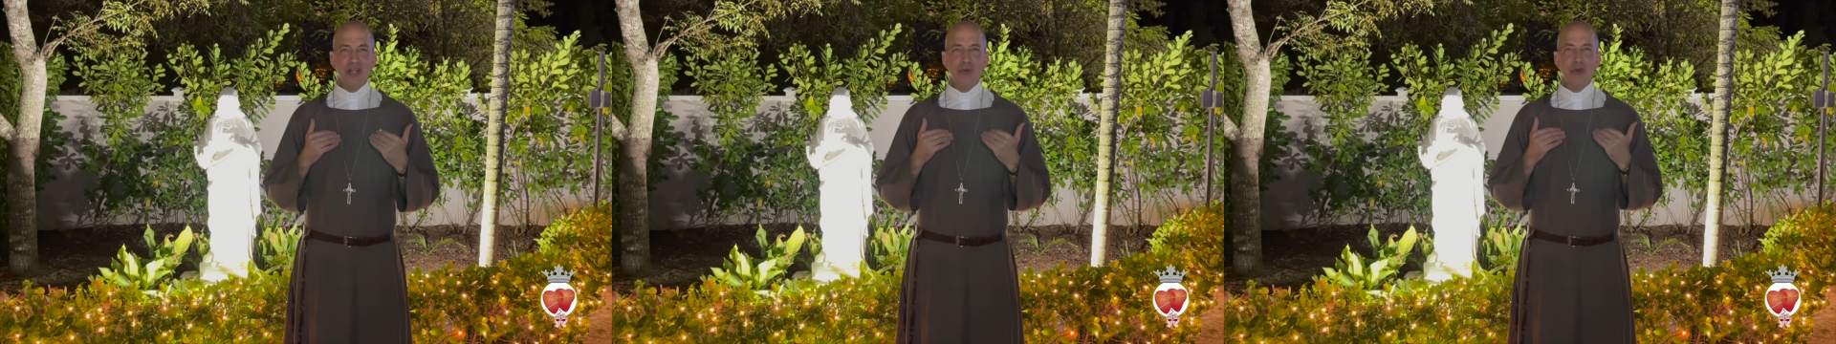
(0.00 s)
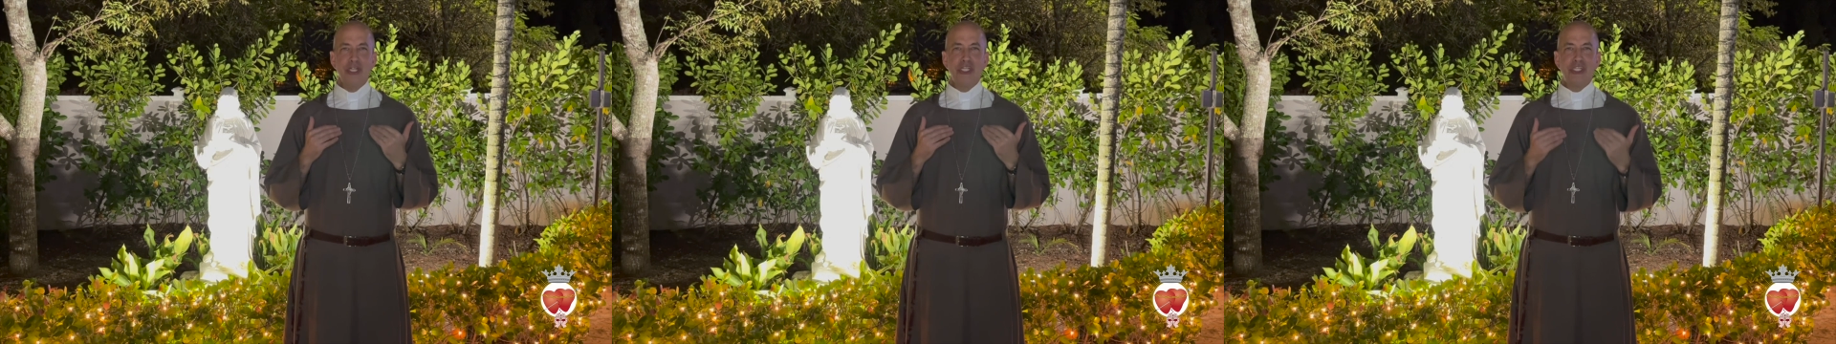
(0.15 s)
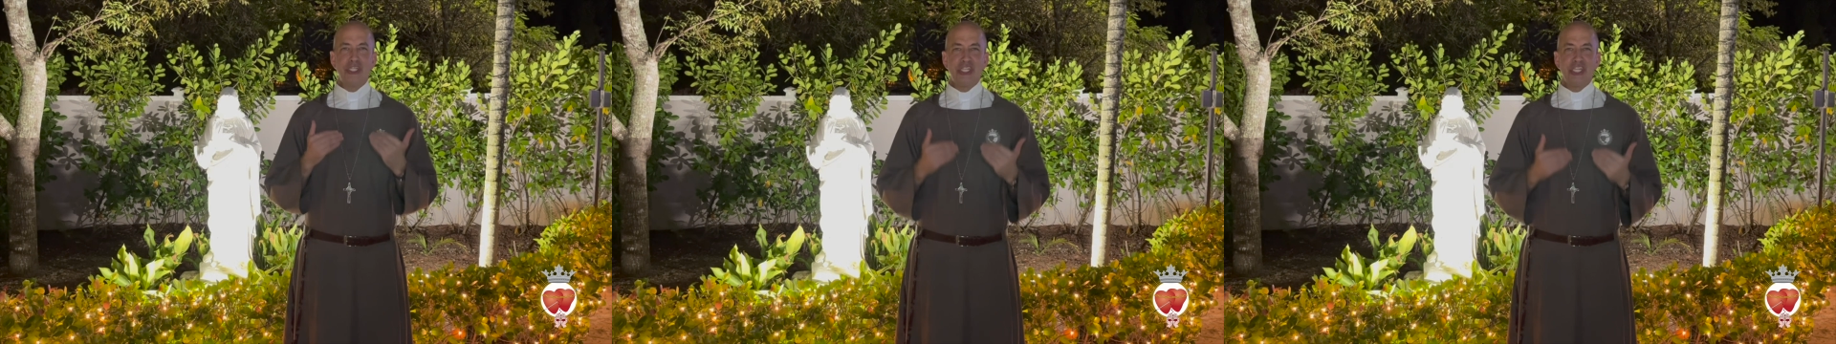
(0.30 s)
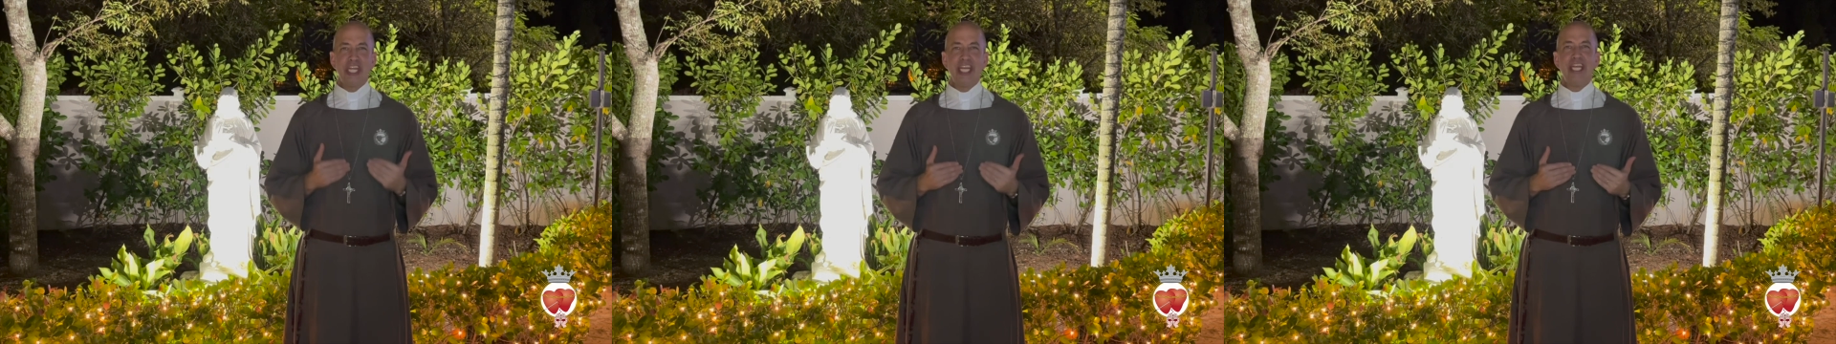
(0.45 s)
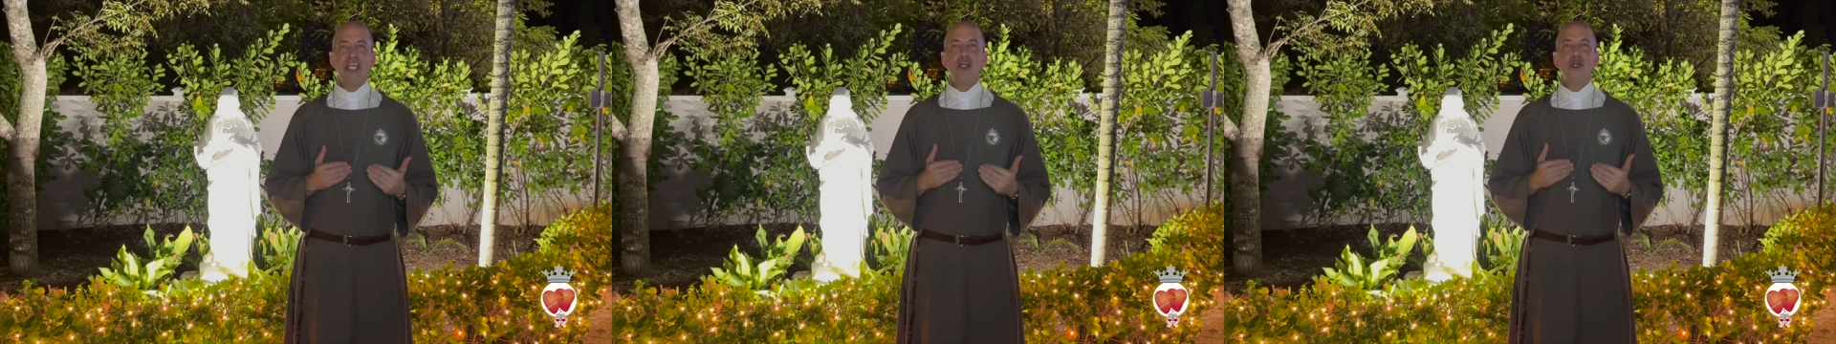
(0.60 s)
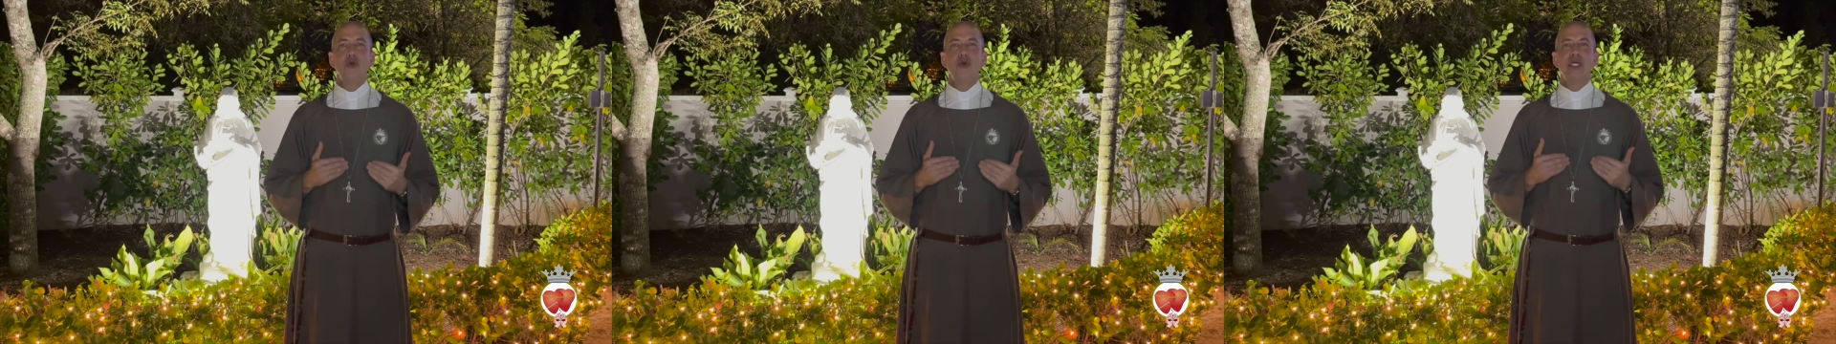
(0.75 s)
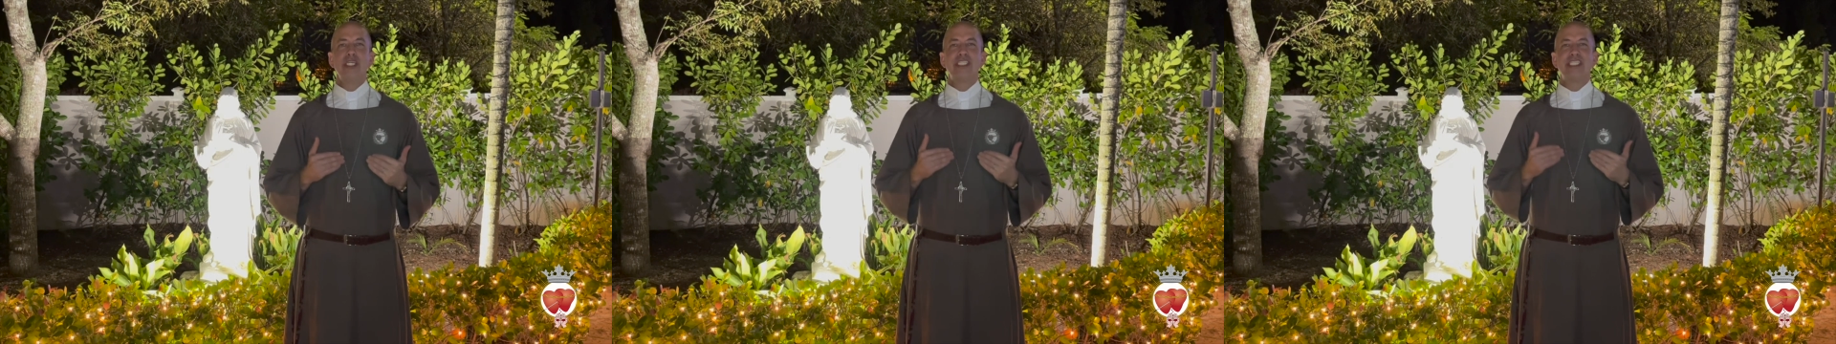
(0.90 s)
with she
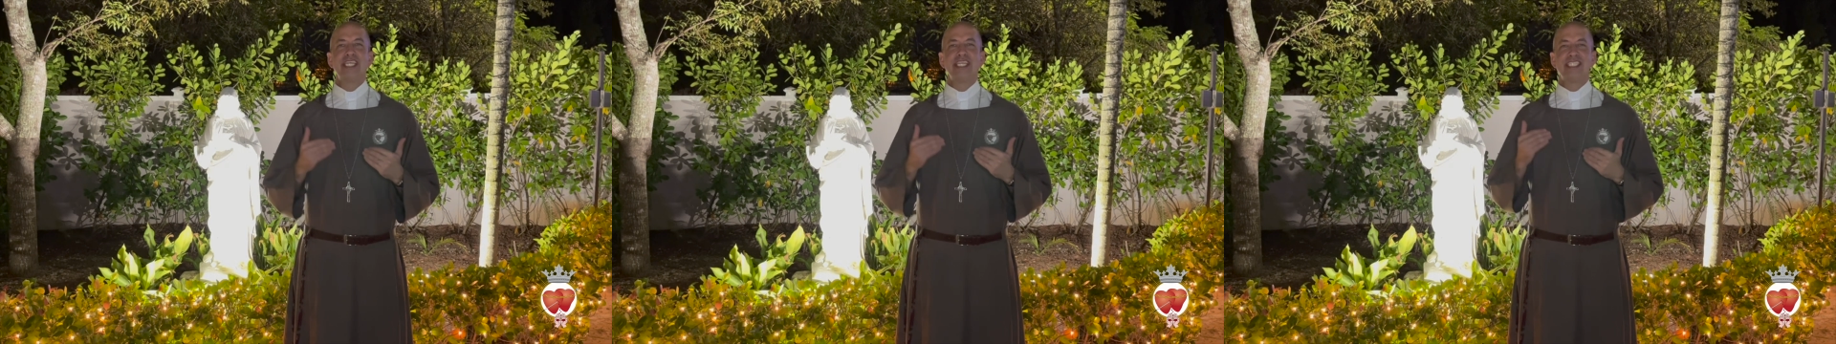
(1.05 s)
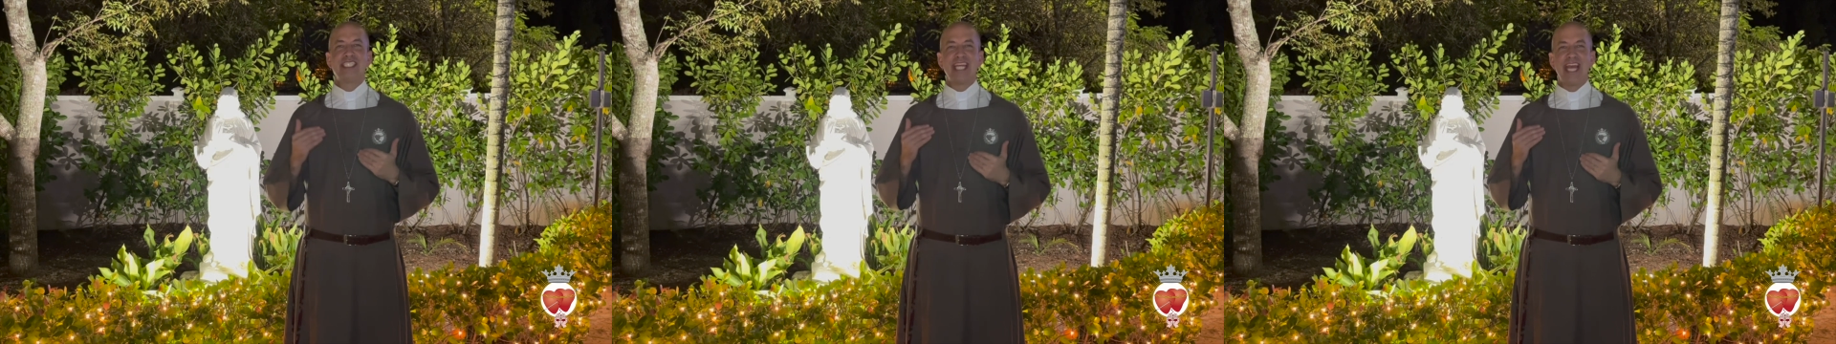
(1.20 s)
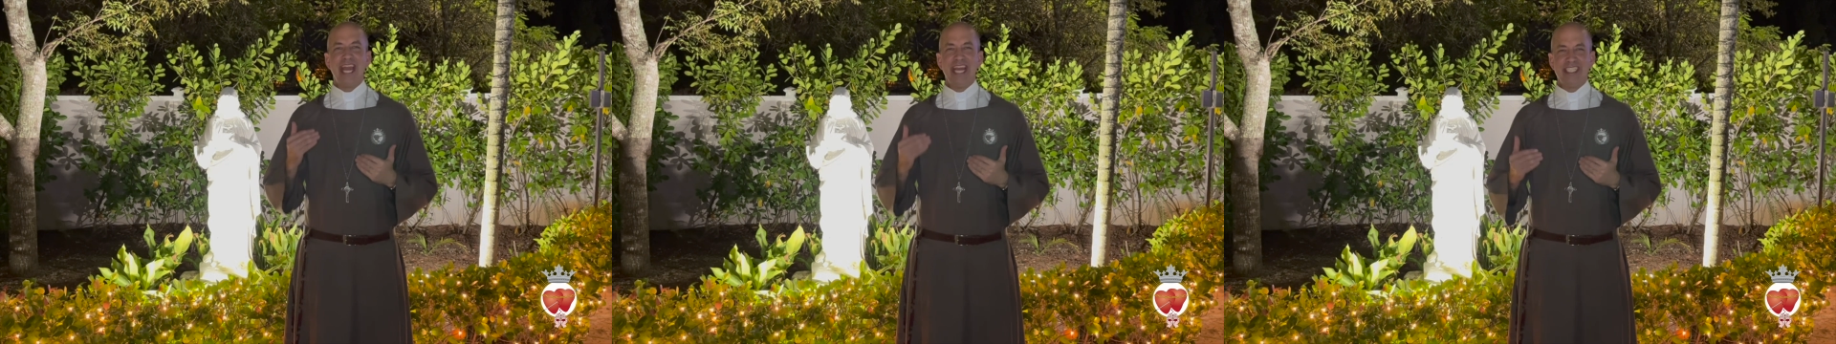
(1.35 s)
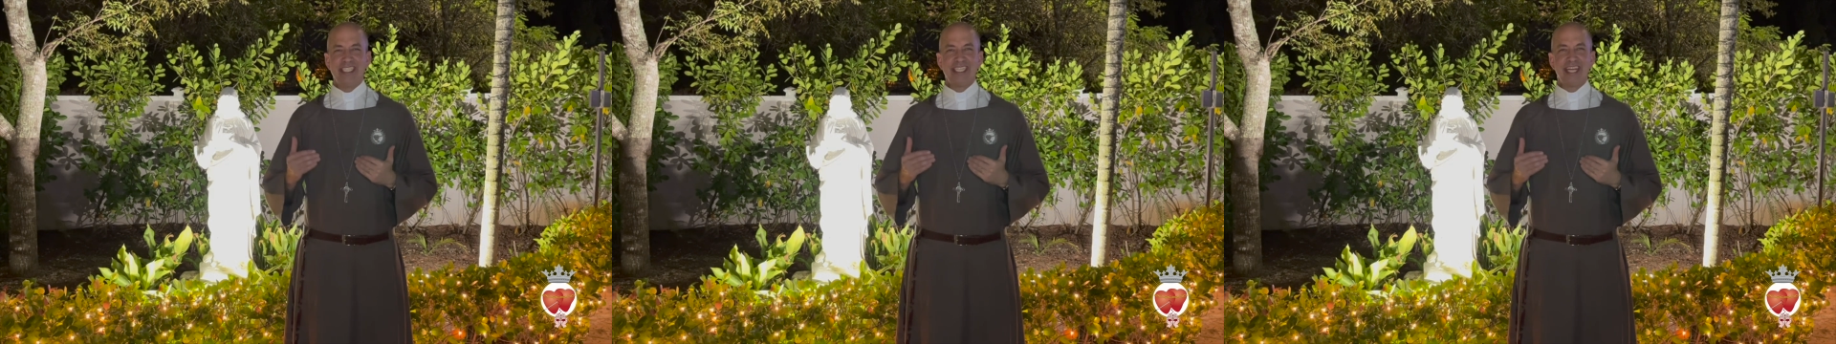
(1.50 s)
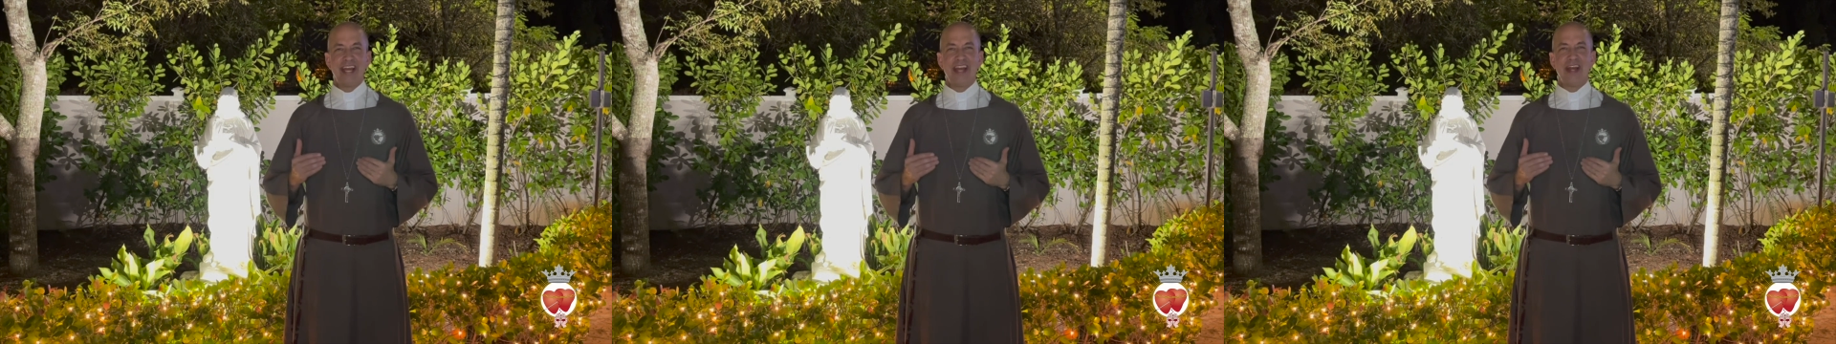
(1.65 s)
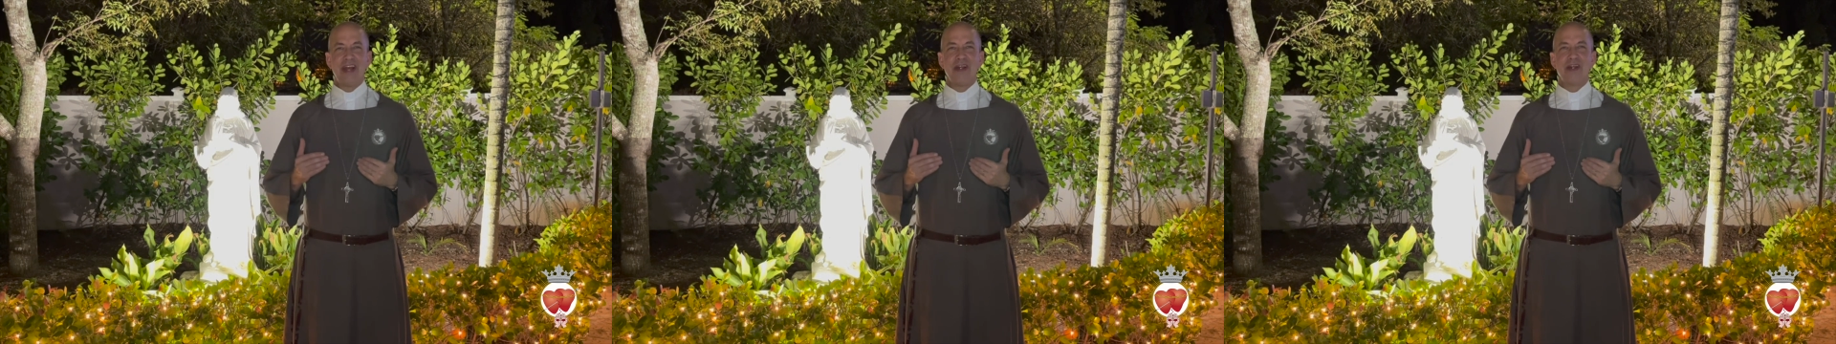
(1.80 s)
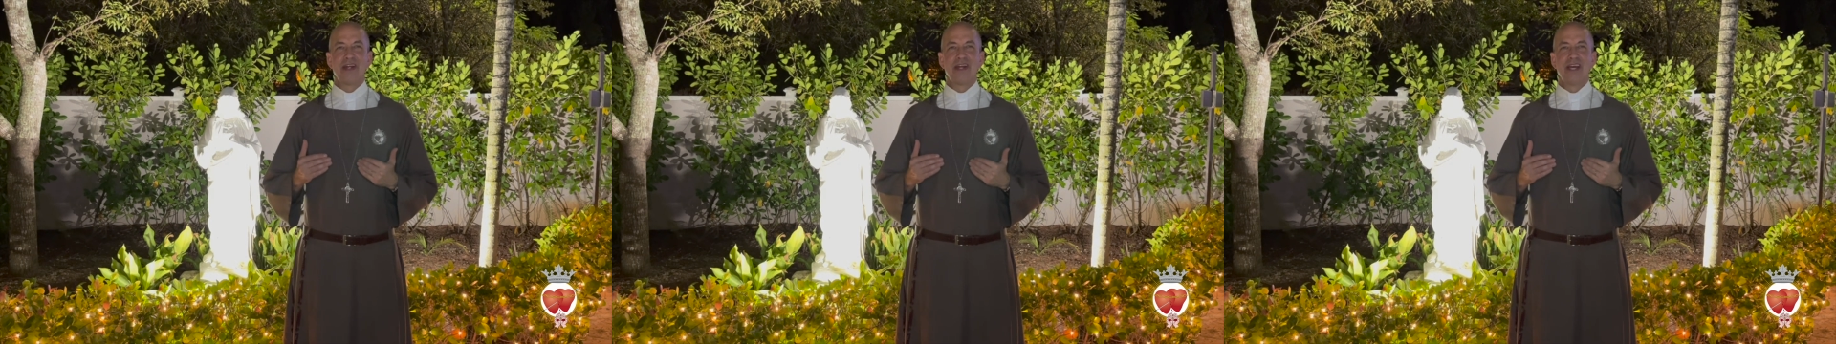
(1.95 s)
who is his
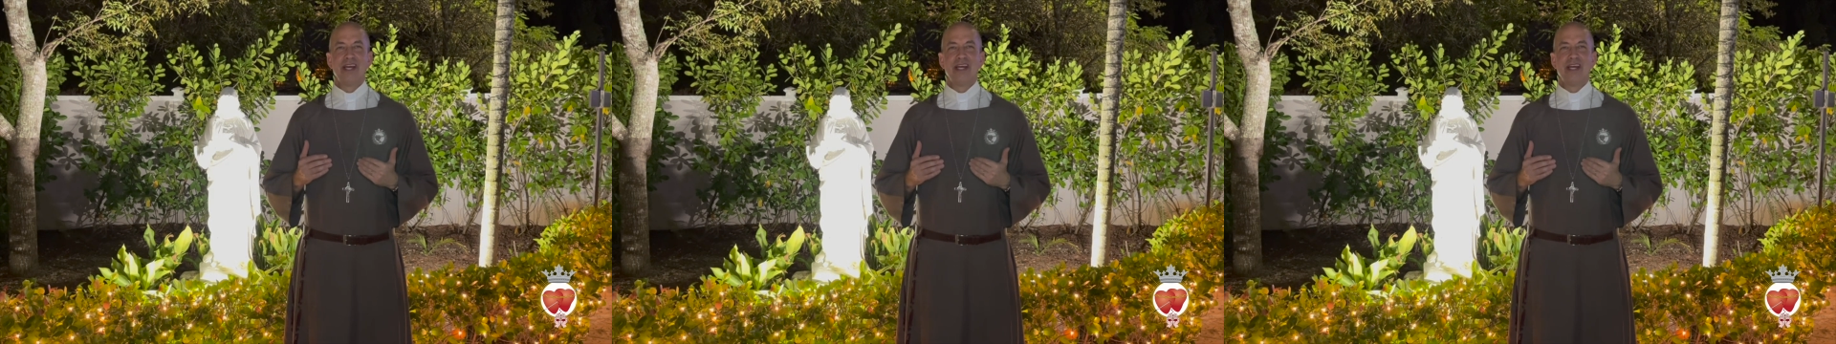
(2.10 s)
ezer